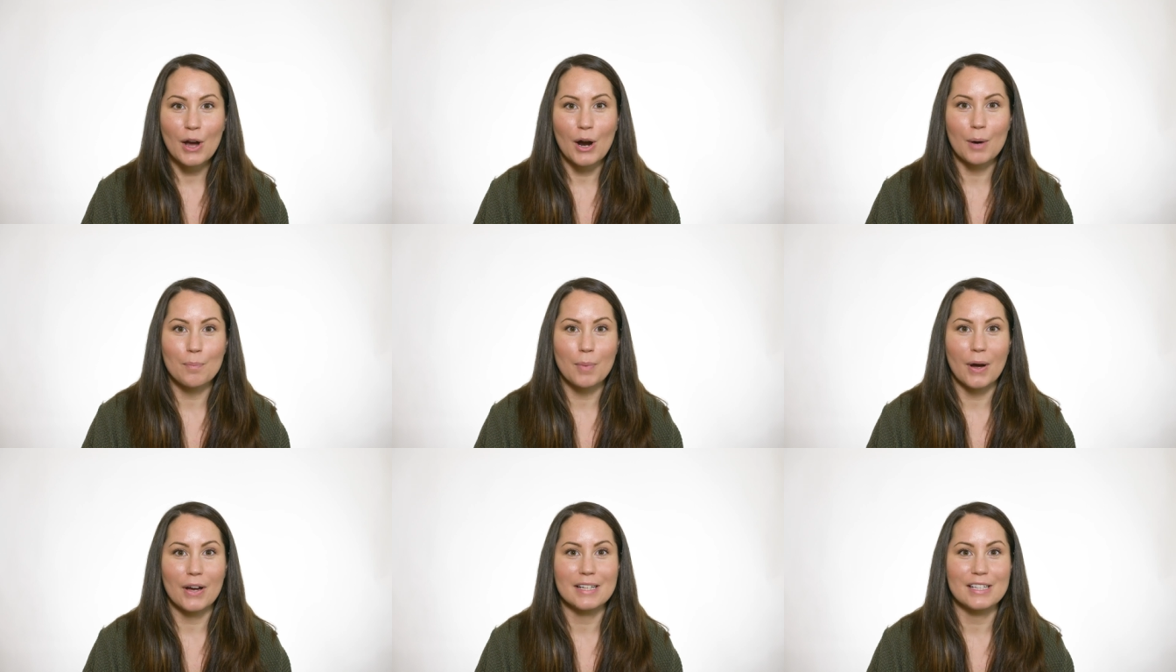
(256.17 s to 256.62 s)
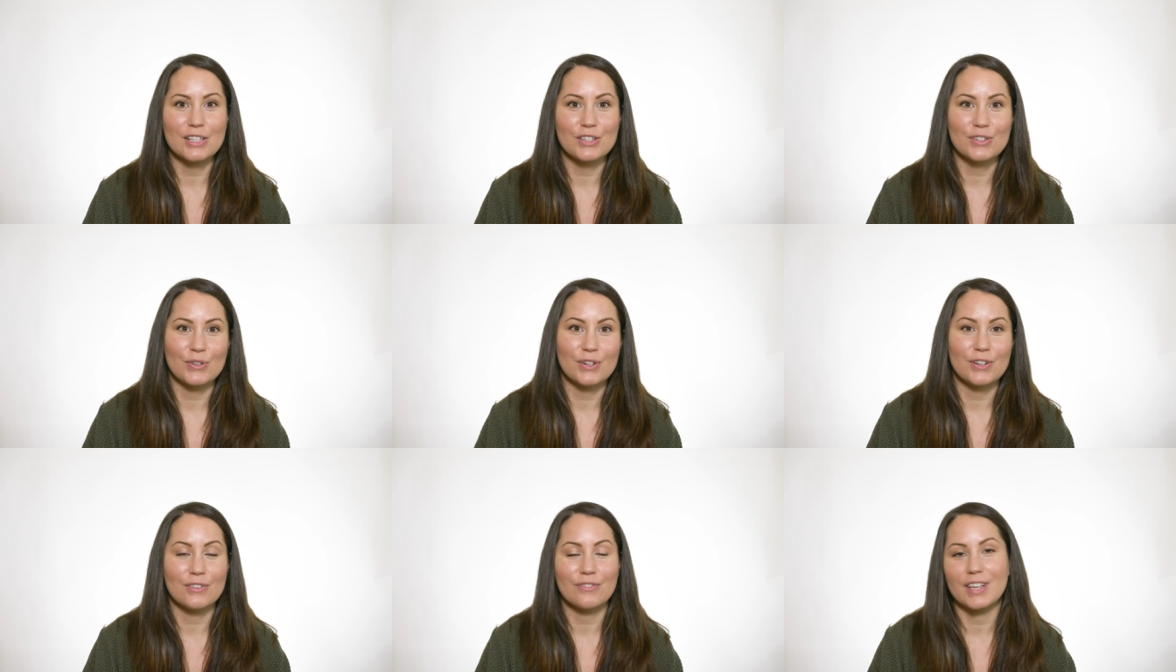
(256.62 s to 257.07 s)
Our bodies
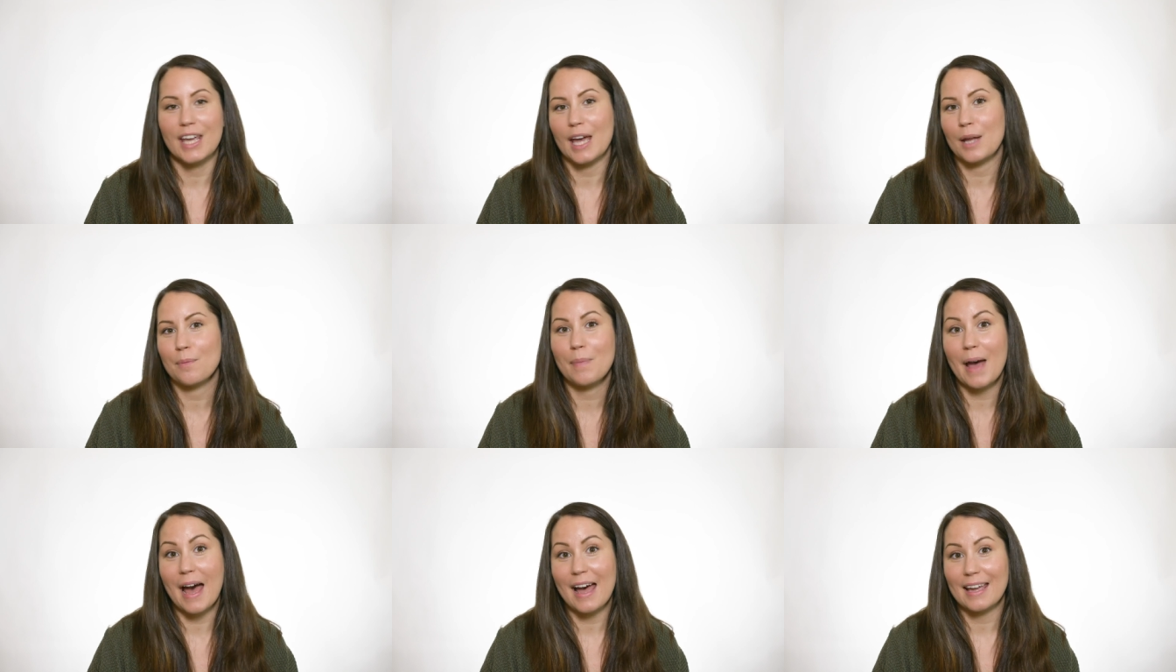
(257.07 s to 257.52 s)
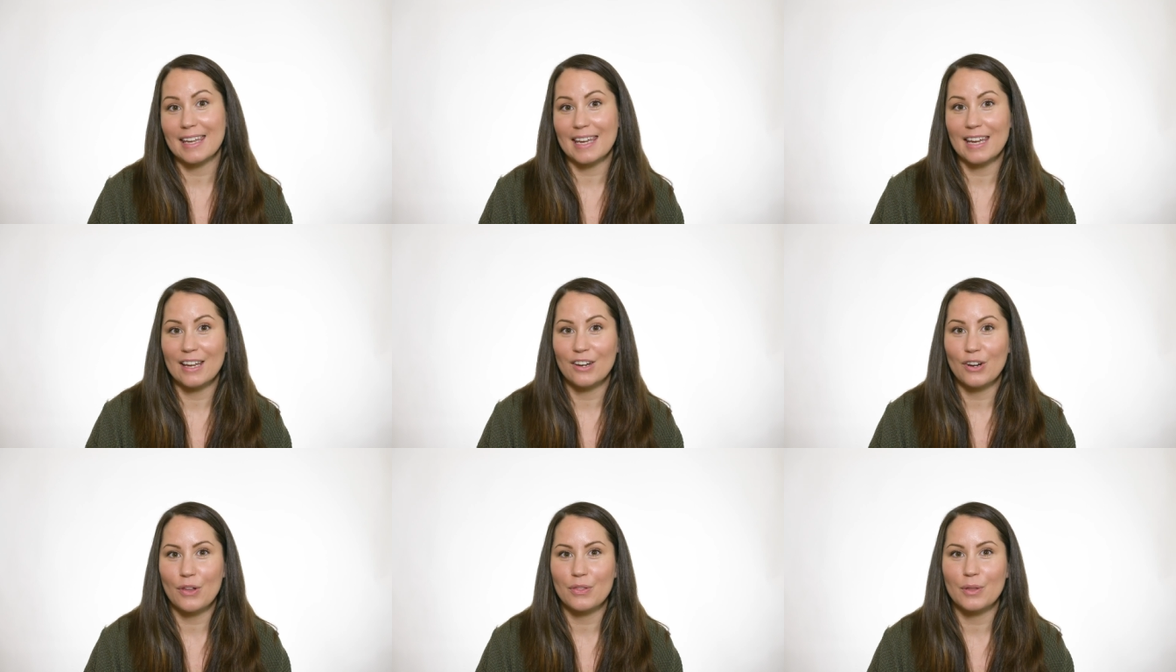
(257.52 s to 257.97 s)
sort of get back
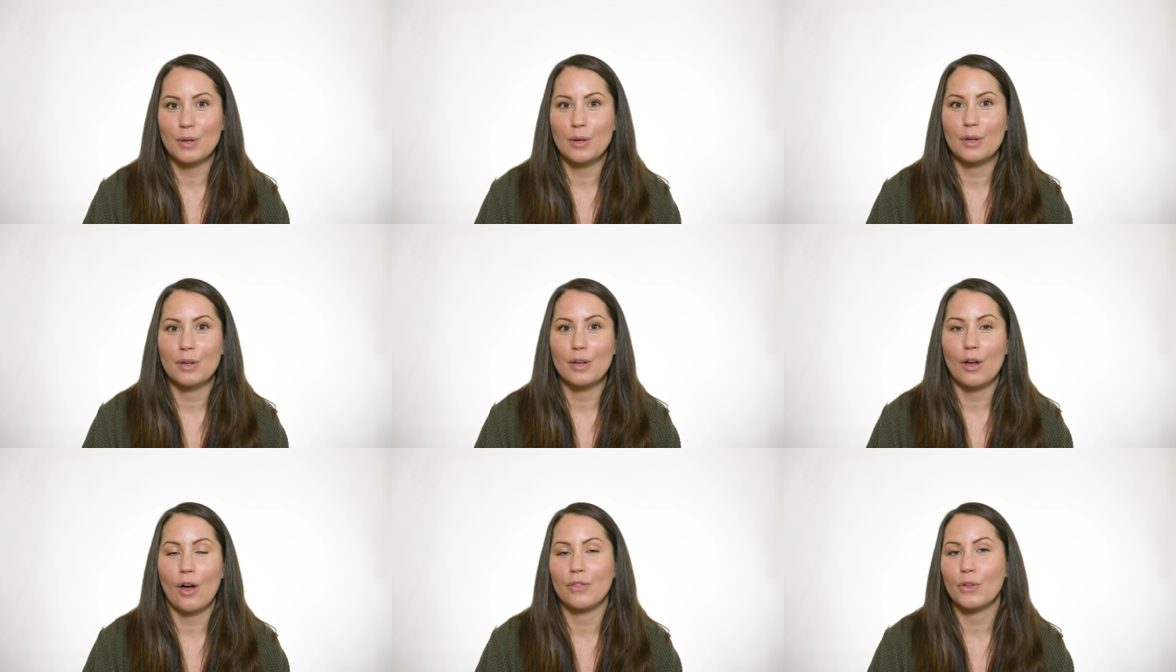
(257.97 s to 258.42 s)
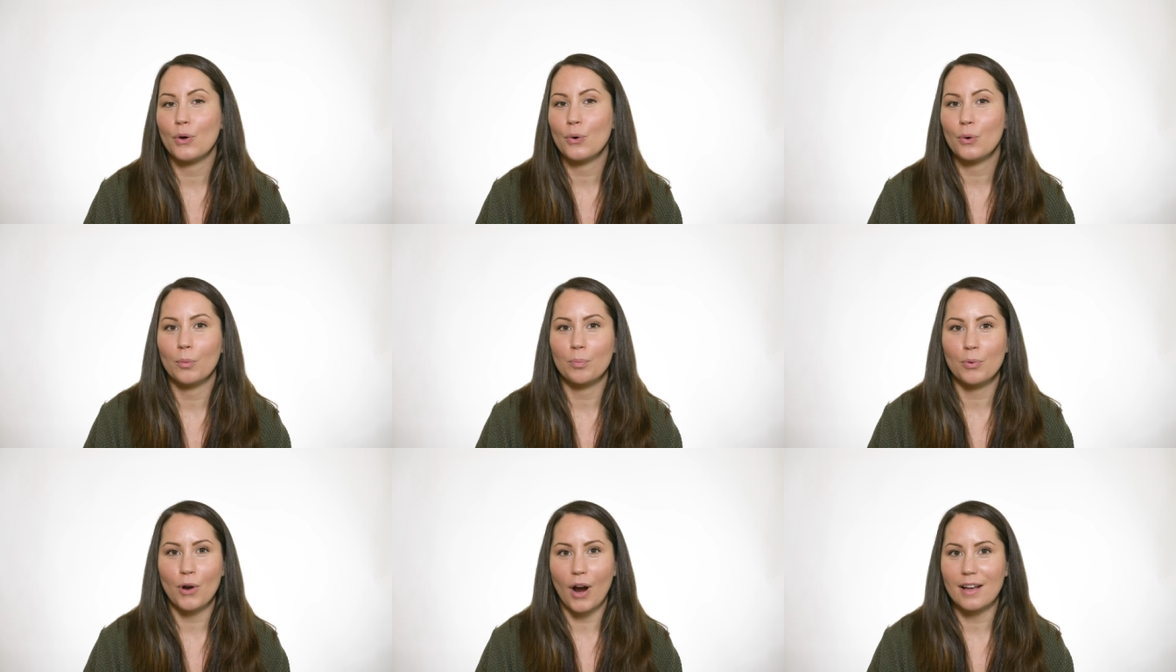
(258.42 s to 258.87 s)
in on the, on the
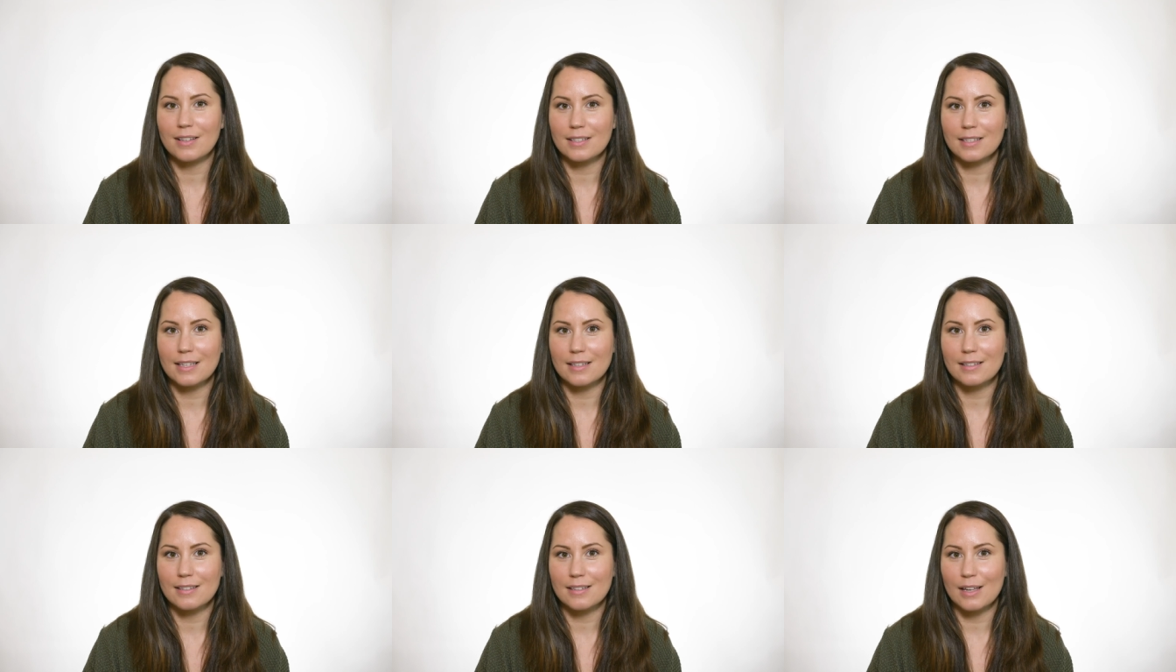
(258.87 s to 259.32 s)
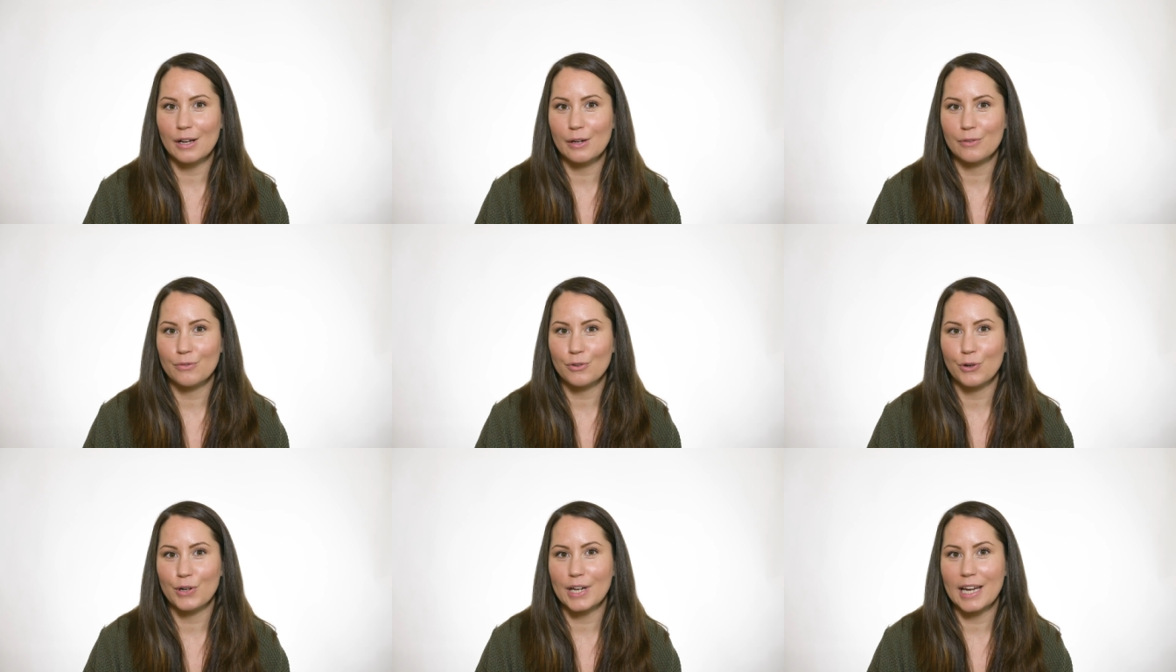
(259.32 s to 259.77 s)
whole process
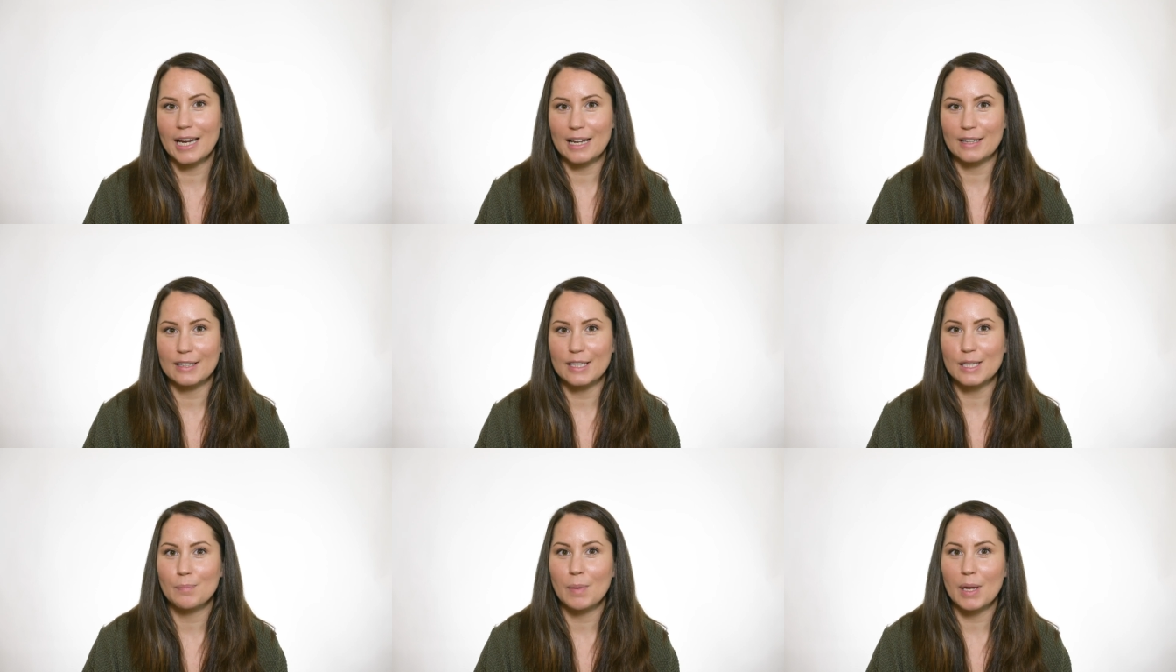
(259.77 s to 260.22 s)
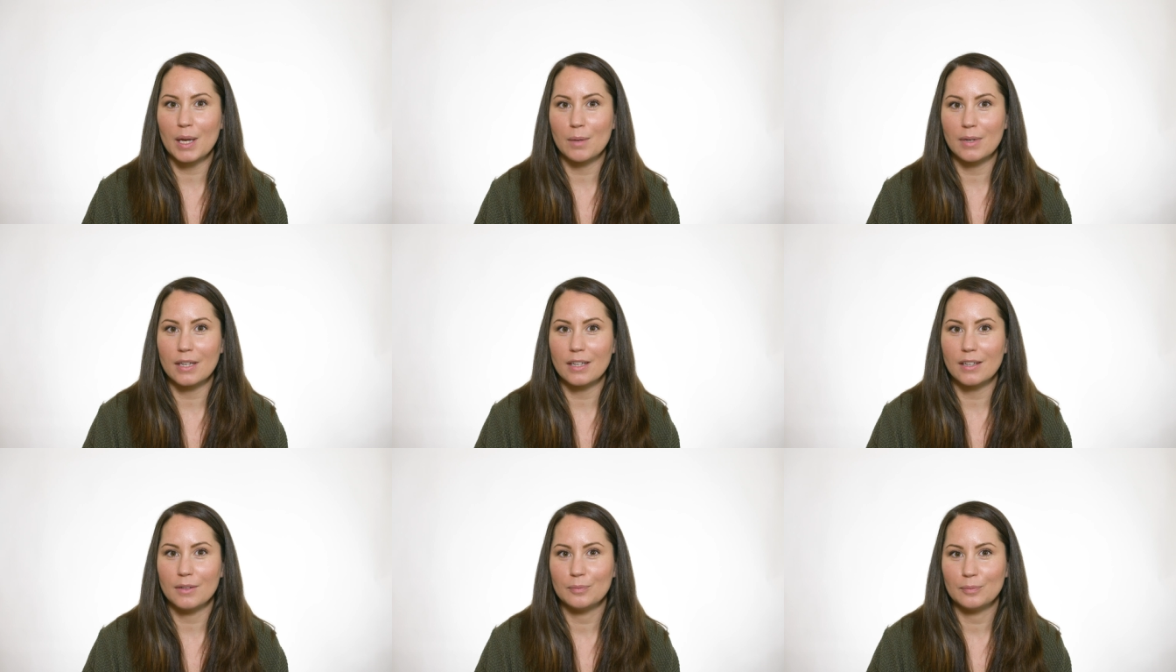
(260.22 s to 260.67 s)
of creating this
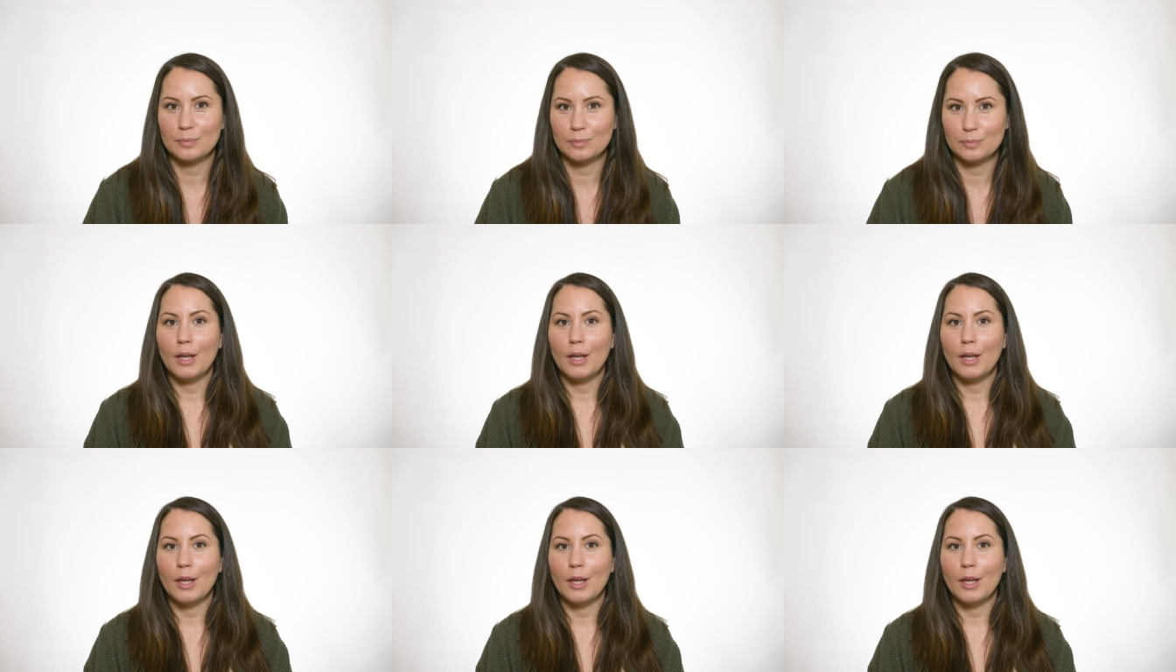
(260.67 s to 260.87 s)
baby.